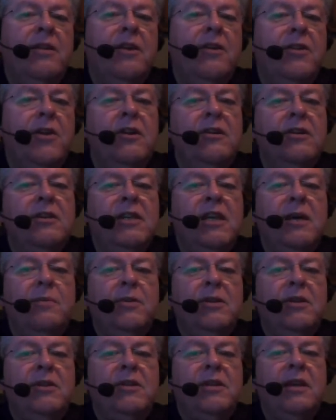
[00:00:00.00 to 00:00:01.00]
The third
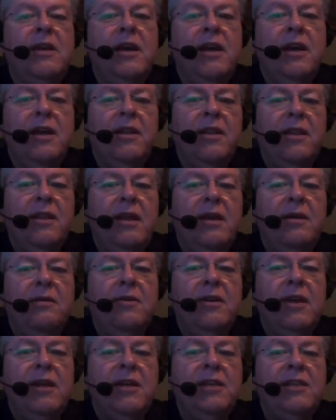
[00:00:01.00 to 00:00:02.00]
tip is
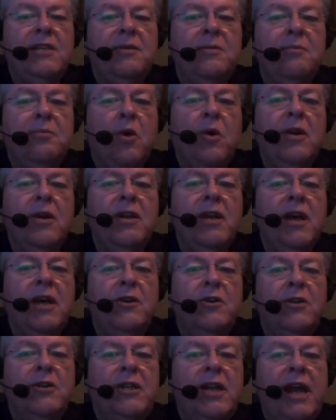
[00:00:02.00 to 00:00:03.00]
it is important to
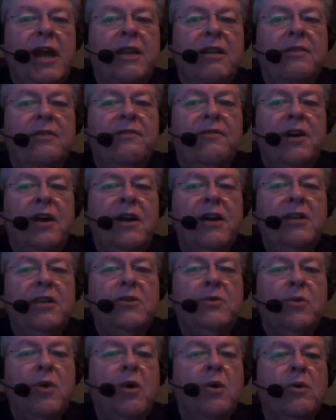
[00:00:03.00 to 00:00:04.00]
understand the
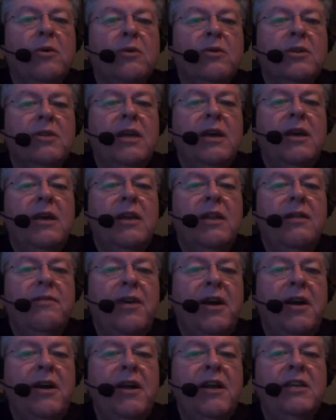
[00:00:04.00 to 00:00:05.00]
various roles the
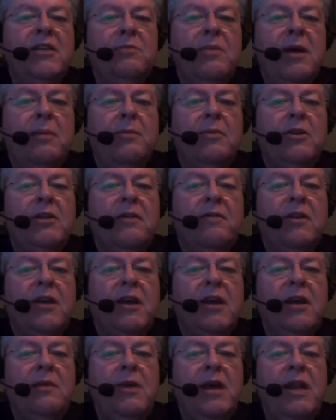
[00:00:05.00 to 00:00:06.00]
various members of
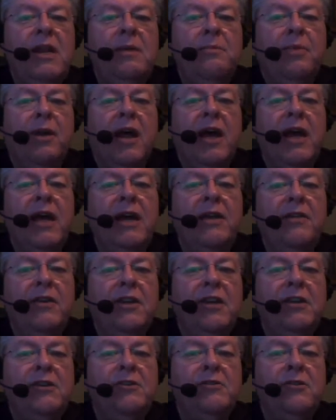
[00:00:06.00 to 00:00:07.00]
the committee play in
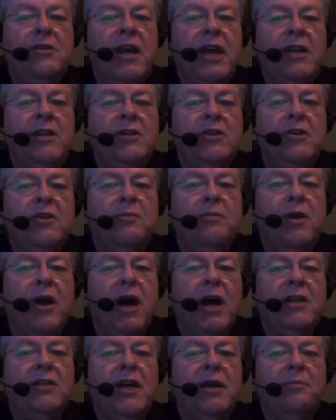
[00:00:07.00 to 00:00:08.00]
the dissertation or
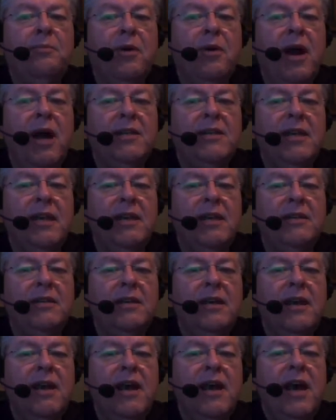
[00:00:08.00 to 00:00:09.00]
project
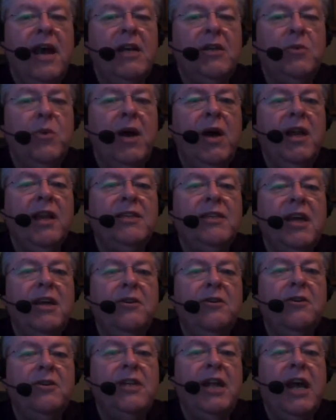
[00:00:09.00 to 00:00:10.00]
process, as well as
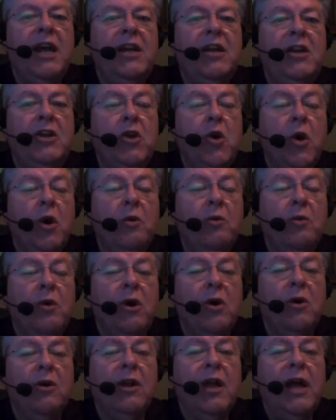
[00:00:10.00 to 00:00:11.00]
understanding your
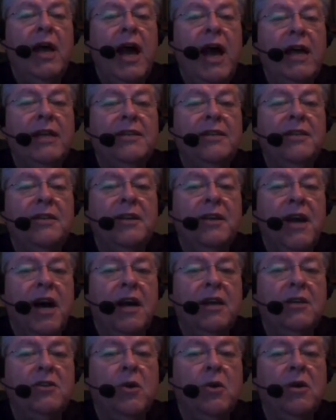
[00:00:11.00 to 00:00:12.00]
role as the
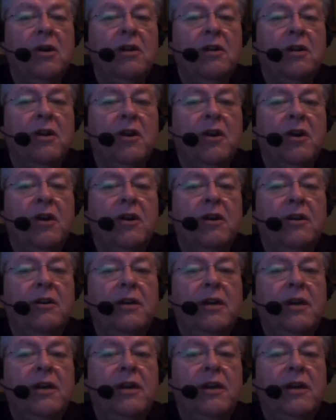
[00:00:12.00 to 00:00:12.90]
doctoral learner.